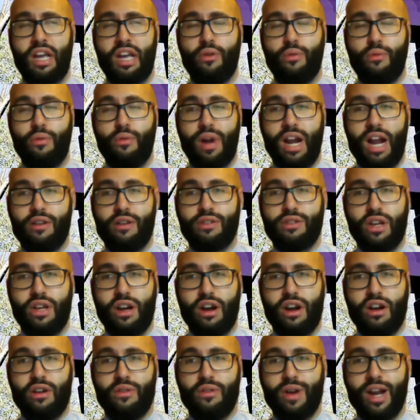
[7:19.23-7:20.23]
when I was an
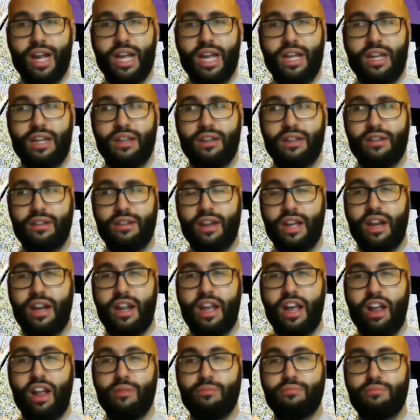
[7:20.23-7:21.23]
RA, it
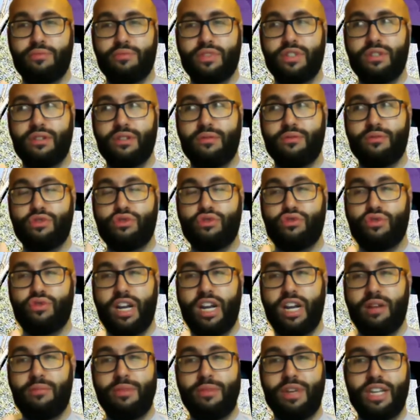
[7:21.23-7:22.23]
helped
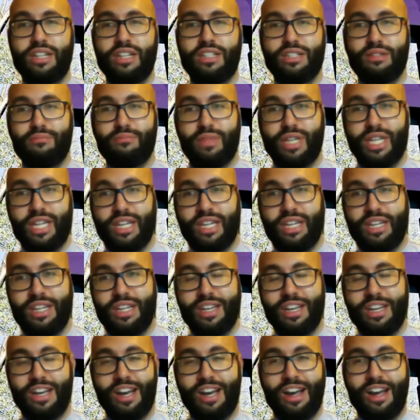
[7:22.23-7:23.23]
train me to be
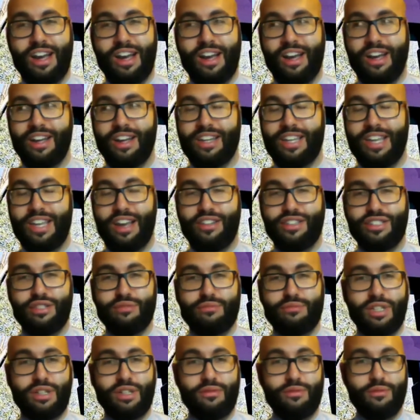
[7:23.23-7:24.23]
uh, a
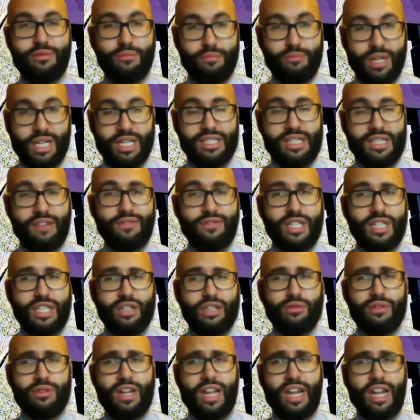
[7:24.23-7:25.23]
councilman because I have to deal
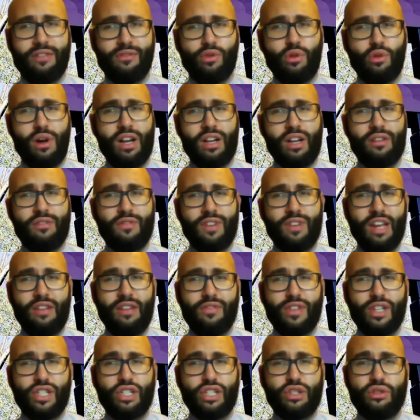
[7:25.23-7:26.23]
with a lot of quality of life
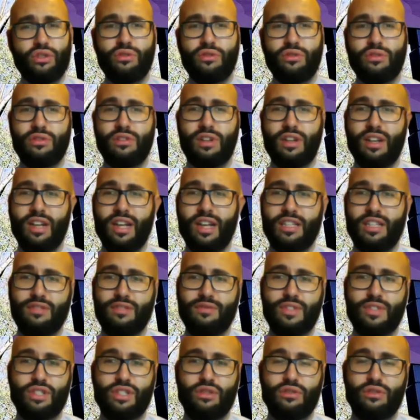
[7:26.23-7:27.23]
issues, lots of
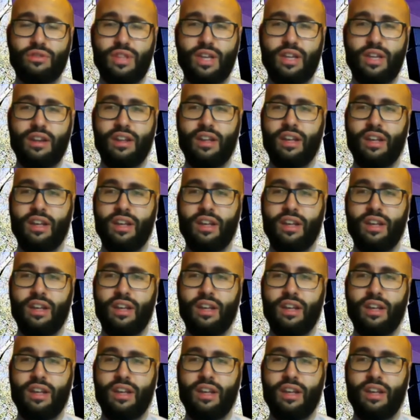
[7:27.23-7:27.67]
issues that